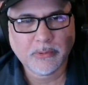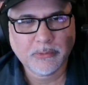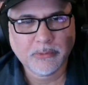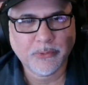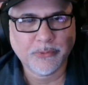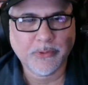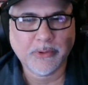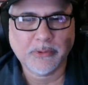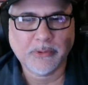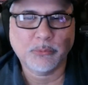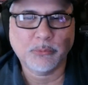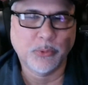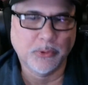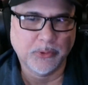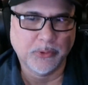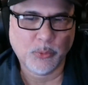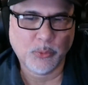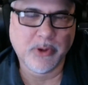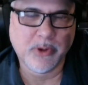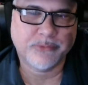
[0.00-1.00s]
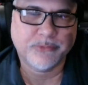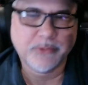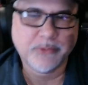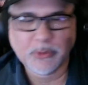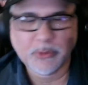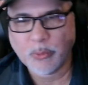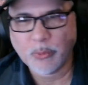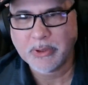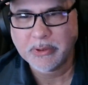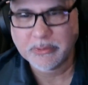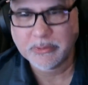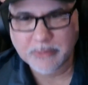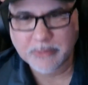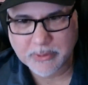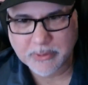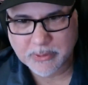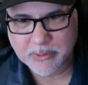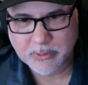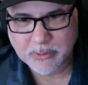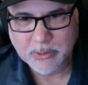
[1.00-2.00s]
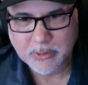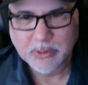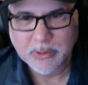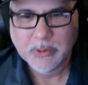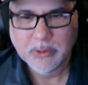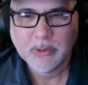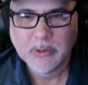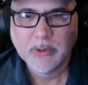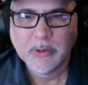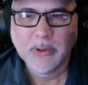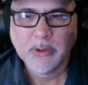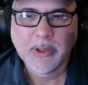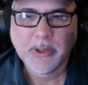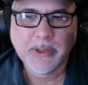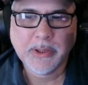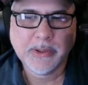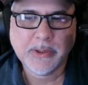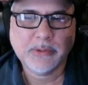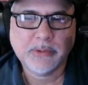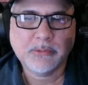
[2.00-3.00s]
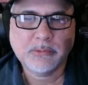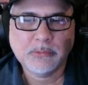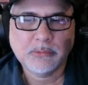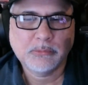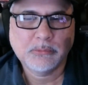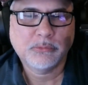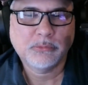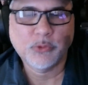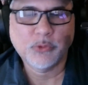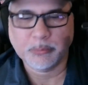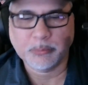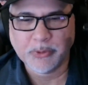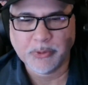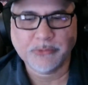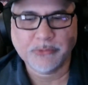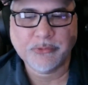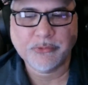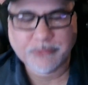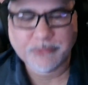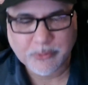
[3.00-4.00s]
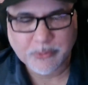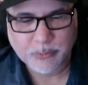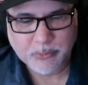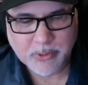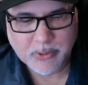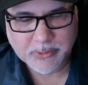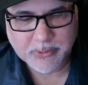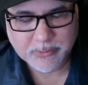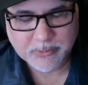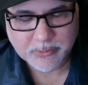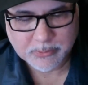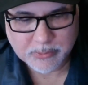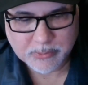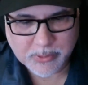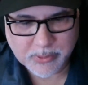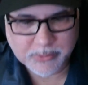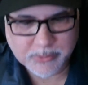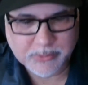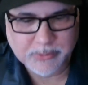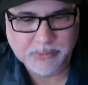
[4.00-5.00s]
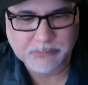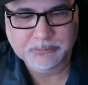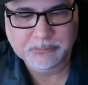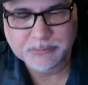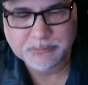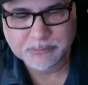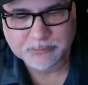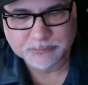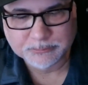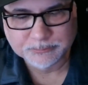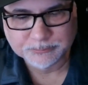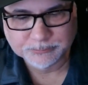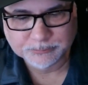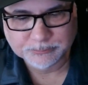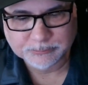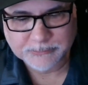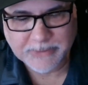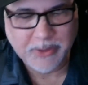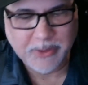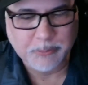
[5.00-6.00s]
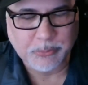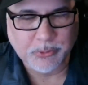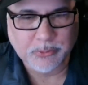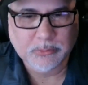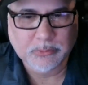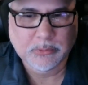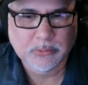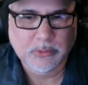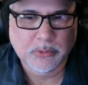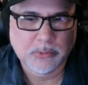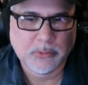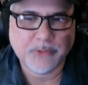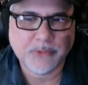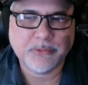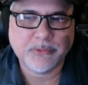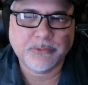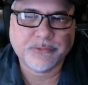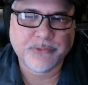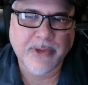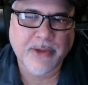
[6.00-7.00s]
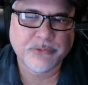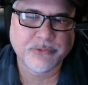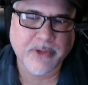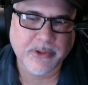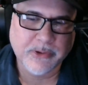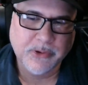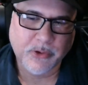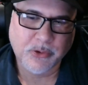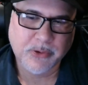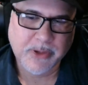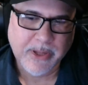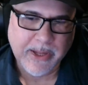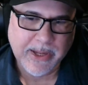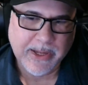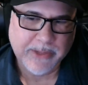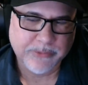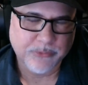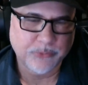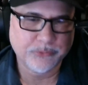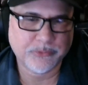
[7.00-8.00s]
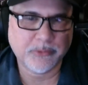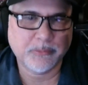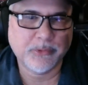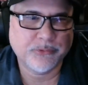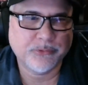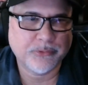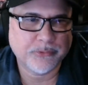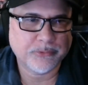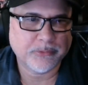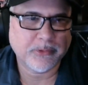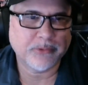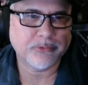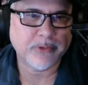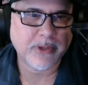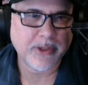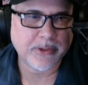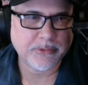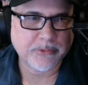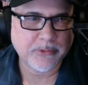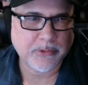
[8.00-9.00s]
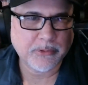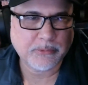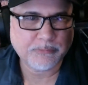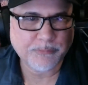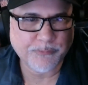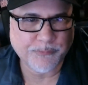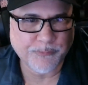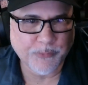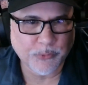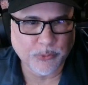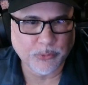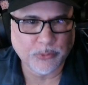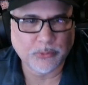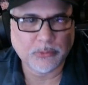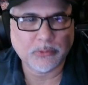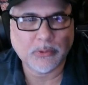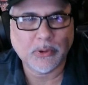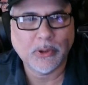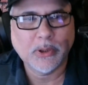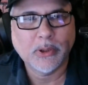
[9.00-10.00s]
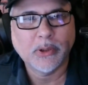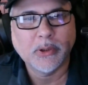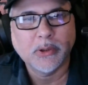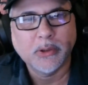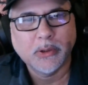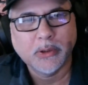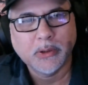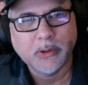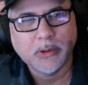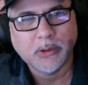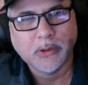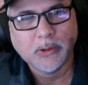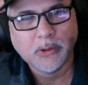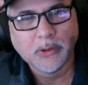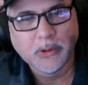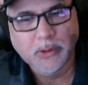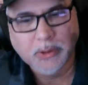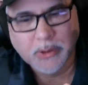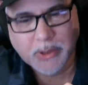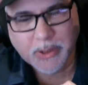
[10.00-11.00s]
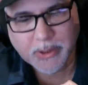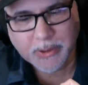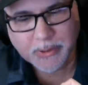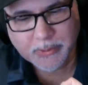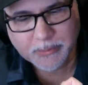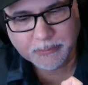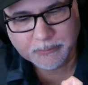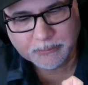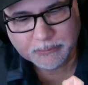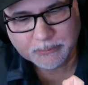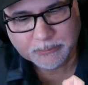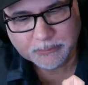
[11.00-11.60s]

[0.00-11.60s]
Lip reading: do you think it really was that he went in there and took pictures that were on a table? Because it sounds like he already had those images because he had the full um,